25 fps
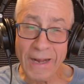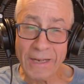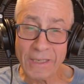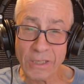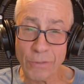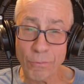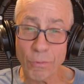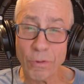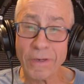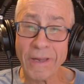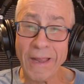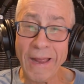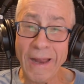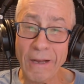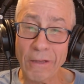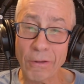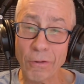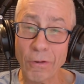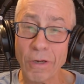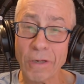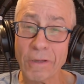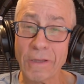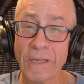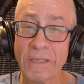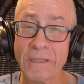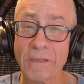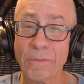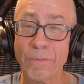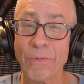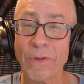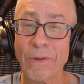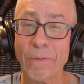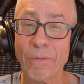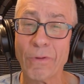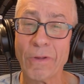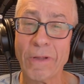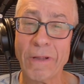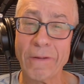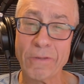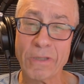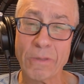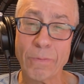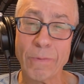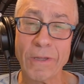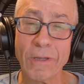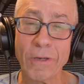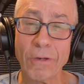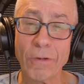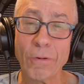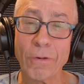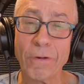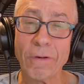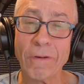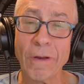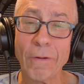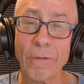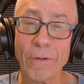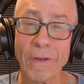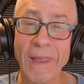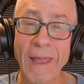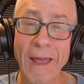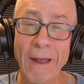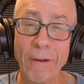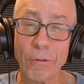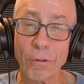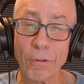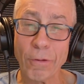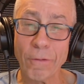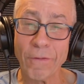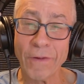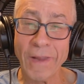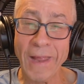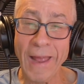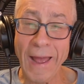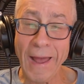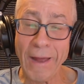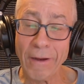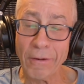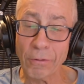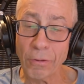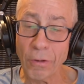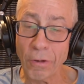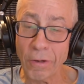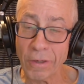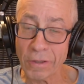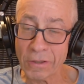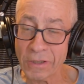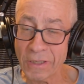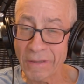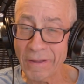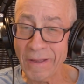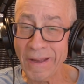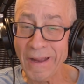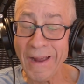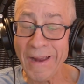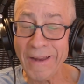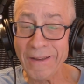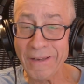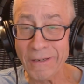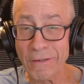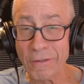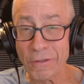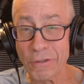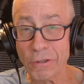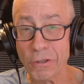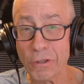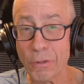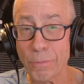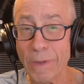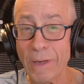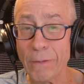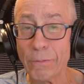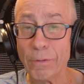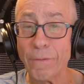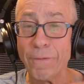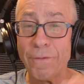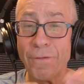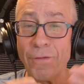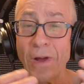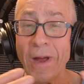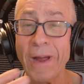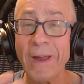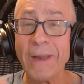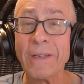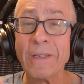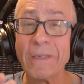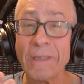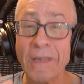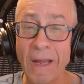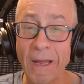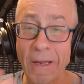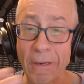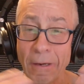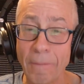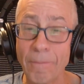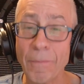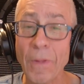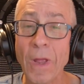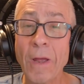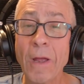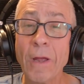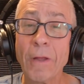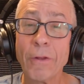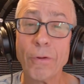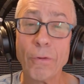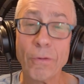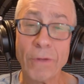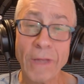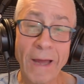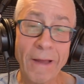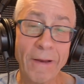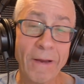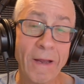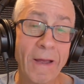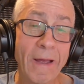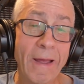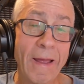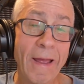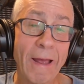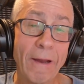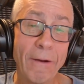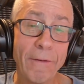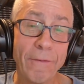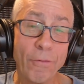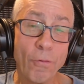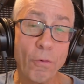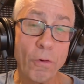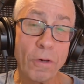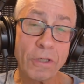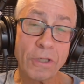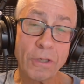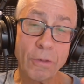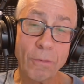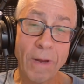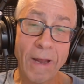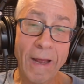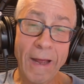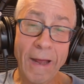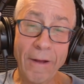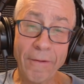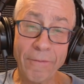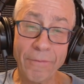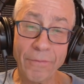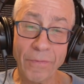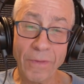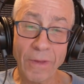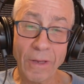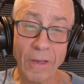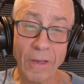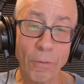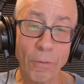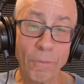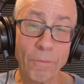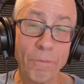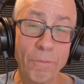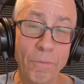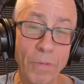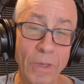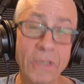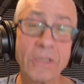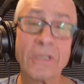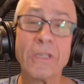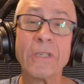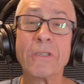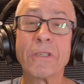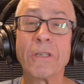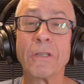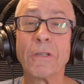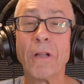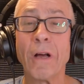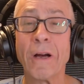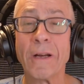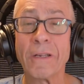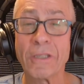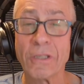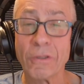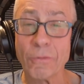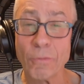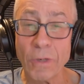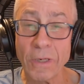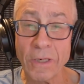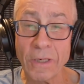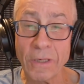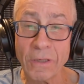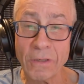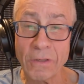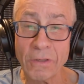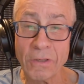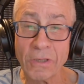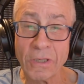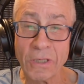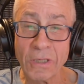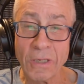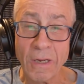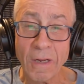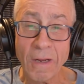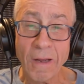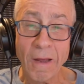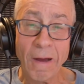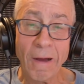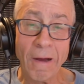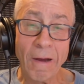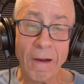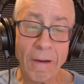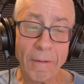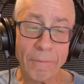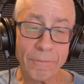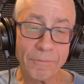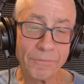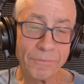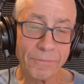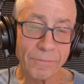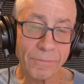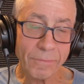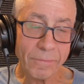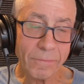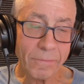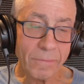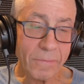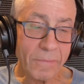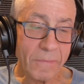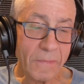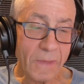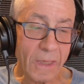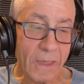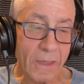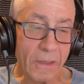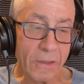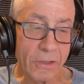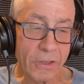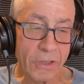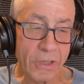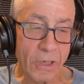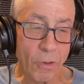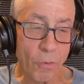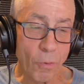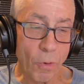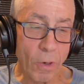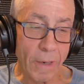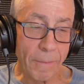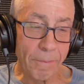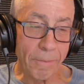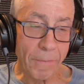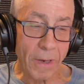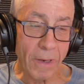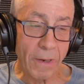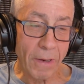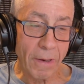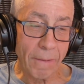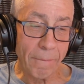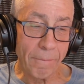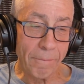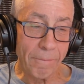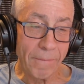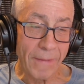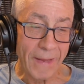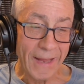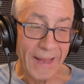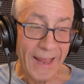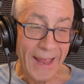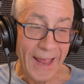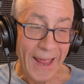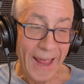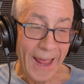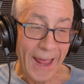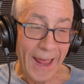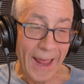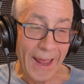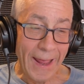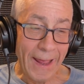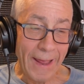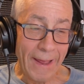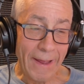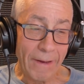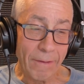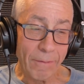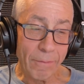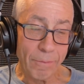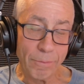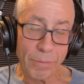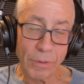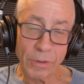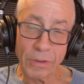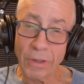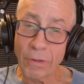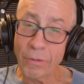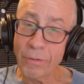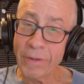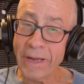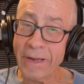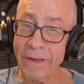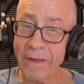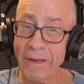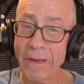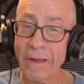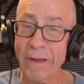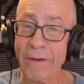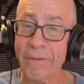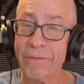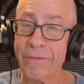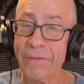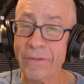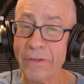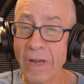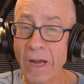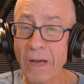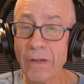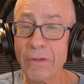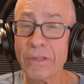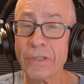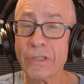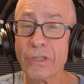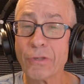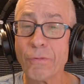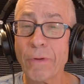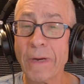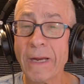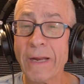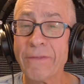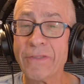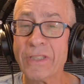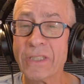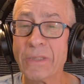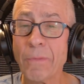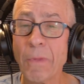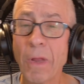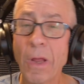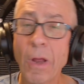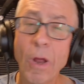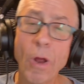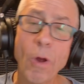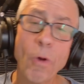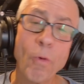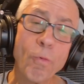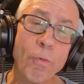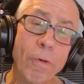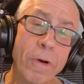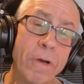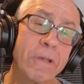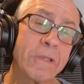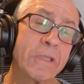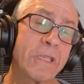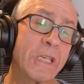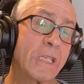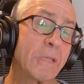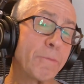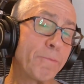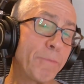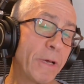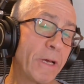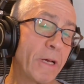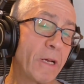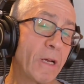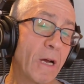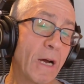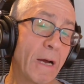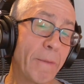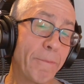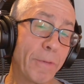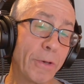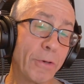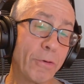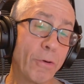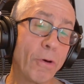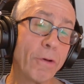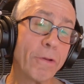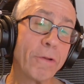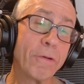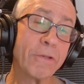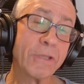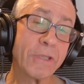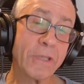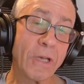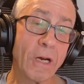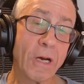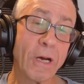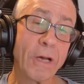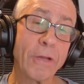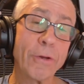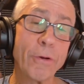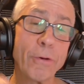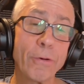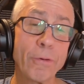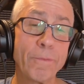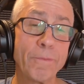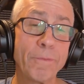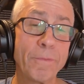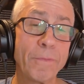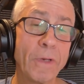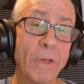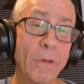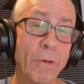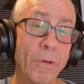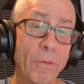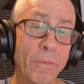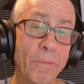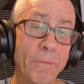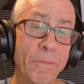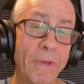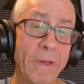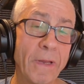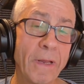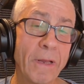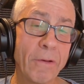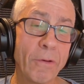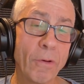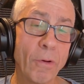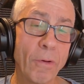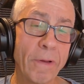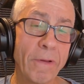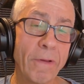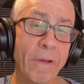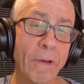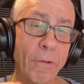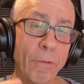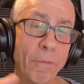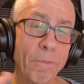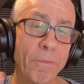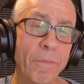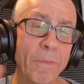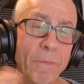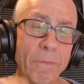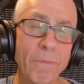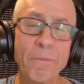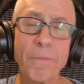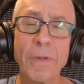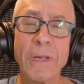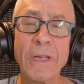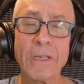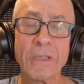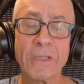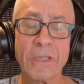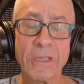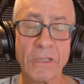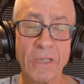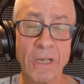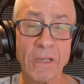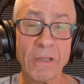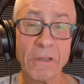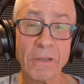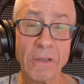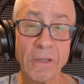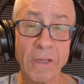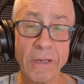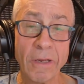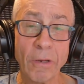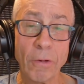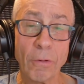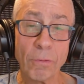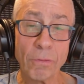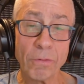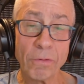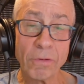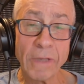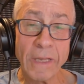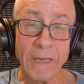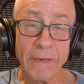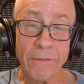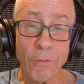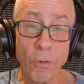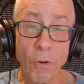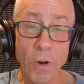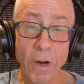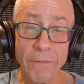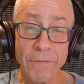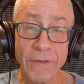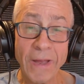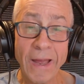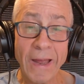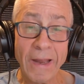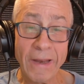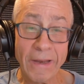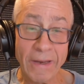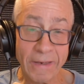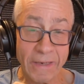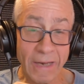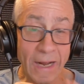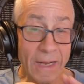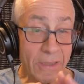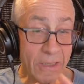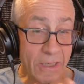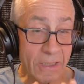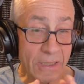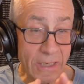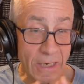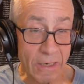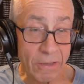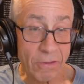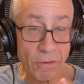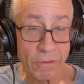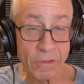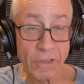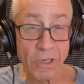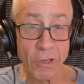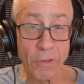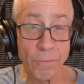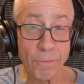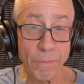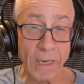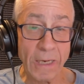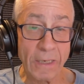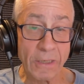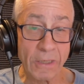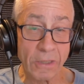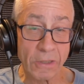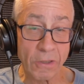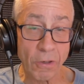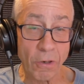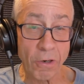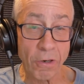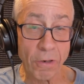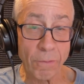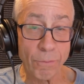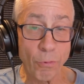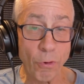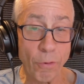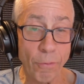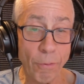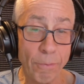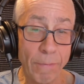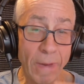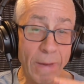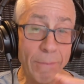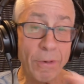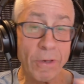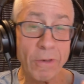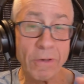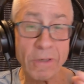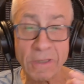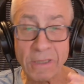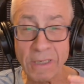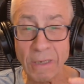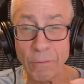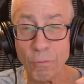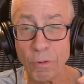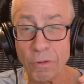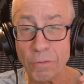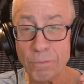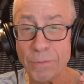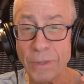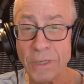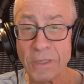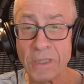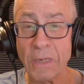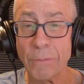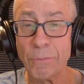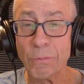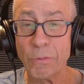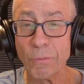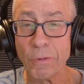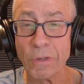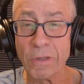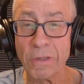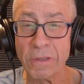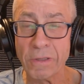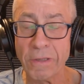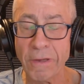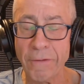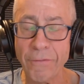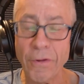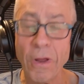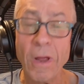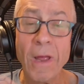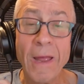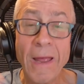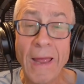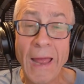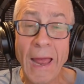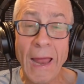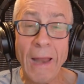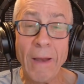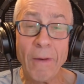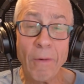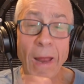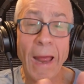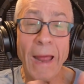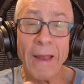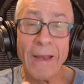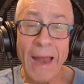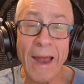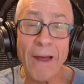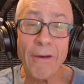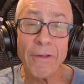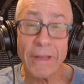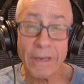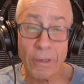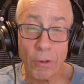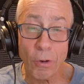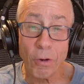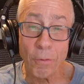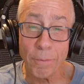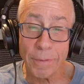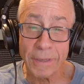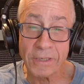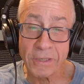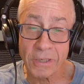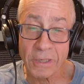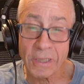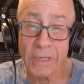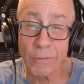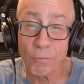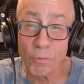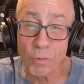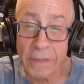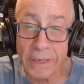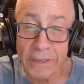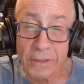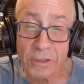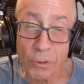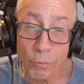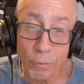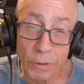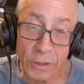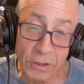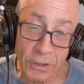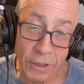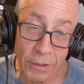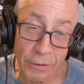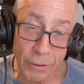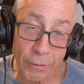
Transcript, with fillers: has their own catalog that claims to be the you know, catalog of catalogs So the idea is you should be able to find data through that and of course you have know business glossaries um, and so on um, and below that you have knowledge graphs where does this pick up and all those other you know, you know, you know pieces you know leave off and not to say those other pieces aren't important maybe you can say where it picks up and where they left yeah and, and how they all basically relate to each mm.